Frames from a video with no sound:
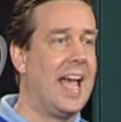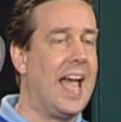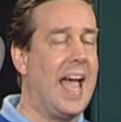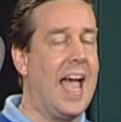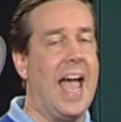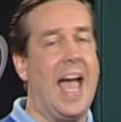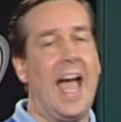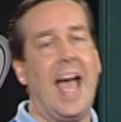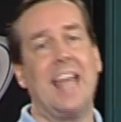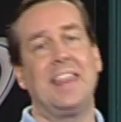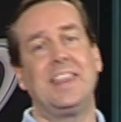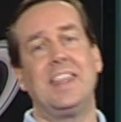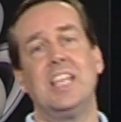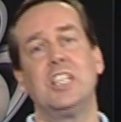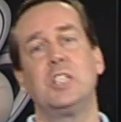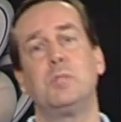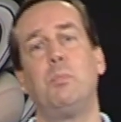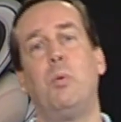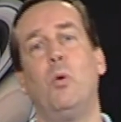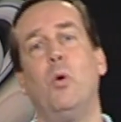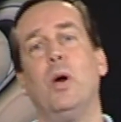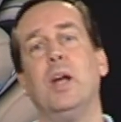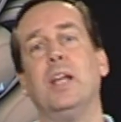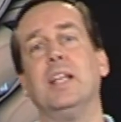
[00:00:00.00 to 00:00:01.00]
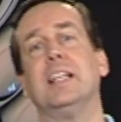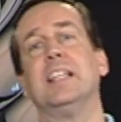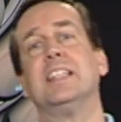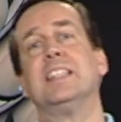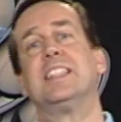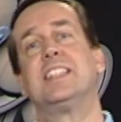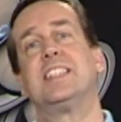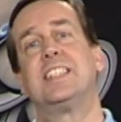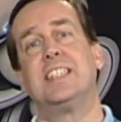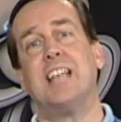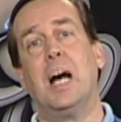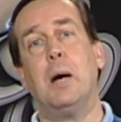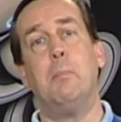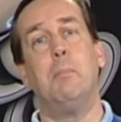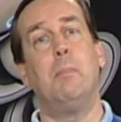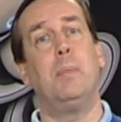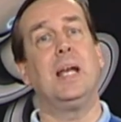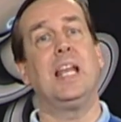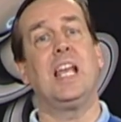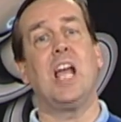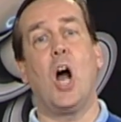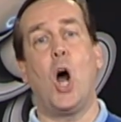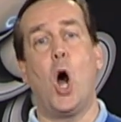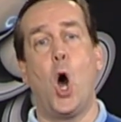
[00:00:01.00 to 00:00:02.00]
At this point, somebody
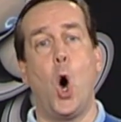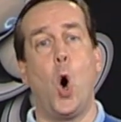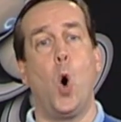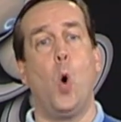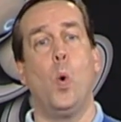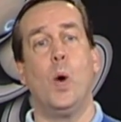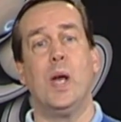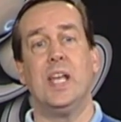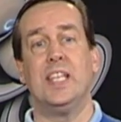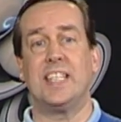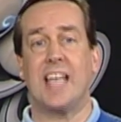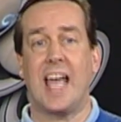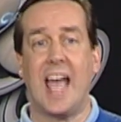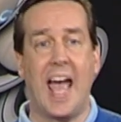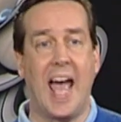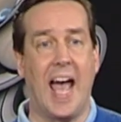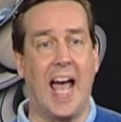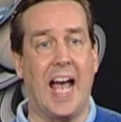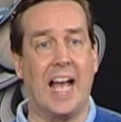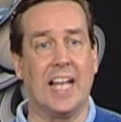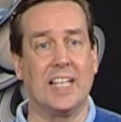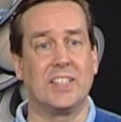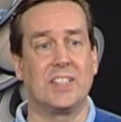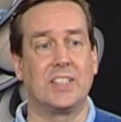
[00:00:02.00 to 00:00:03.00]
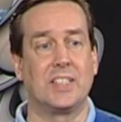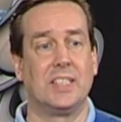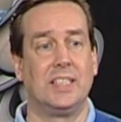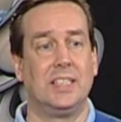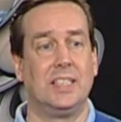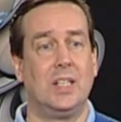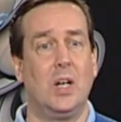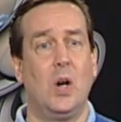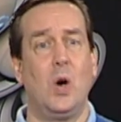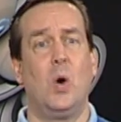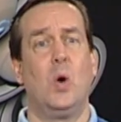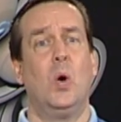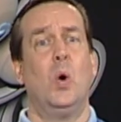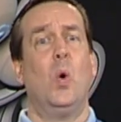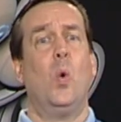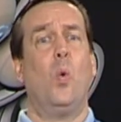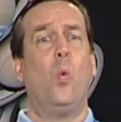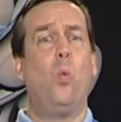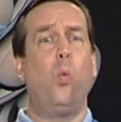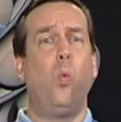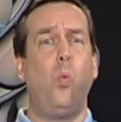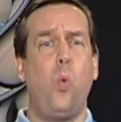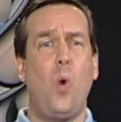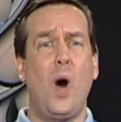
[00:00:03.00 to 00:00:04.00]
always asks,
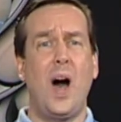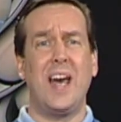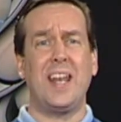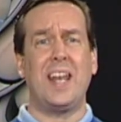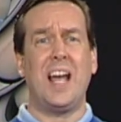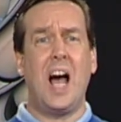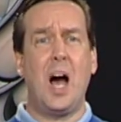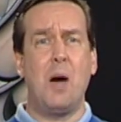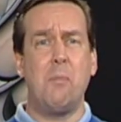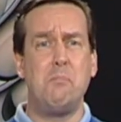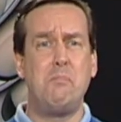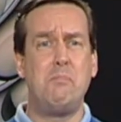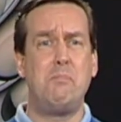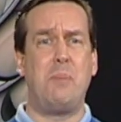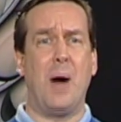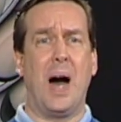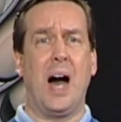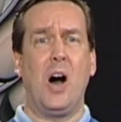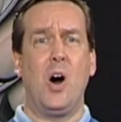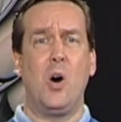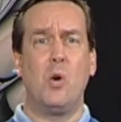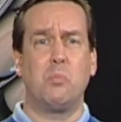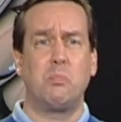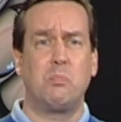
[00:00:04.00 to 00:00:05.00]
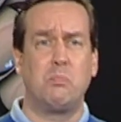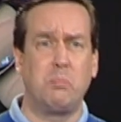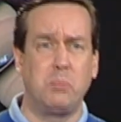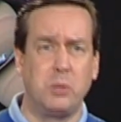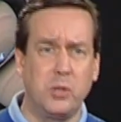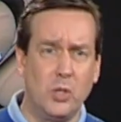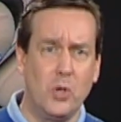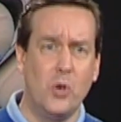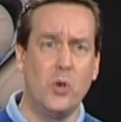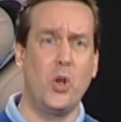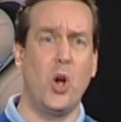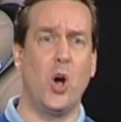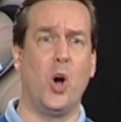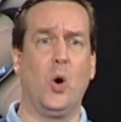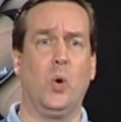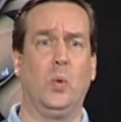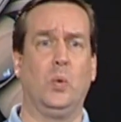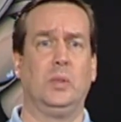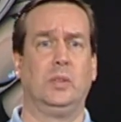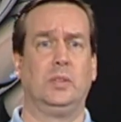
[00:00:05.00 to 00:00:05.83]
what about Pluto?